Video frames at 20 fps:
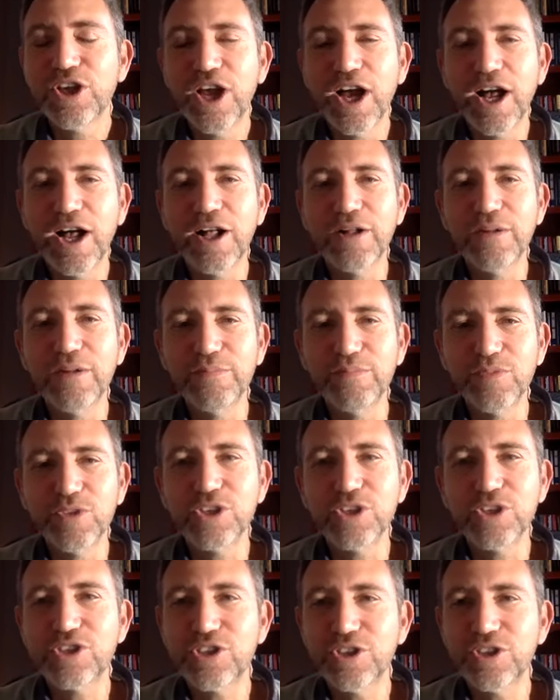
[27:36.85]

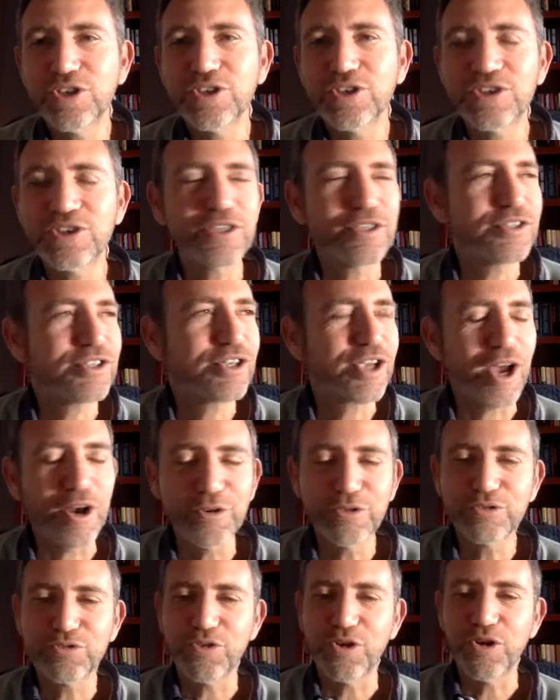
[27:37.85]
to
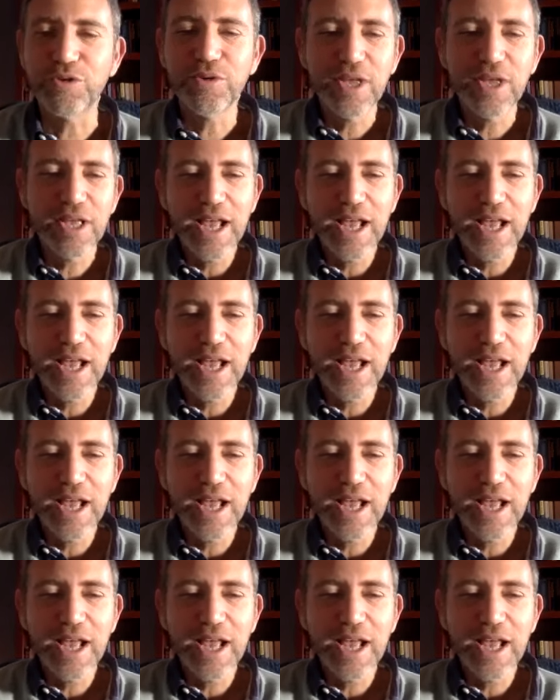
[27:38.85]
go through.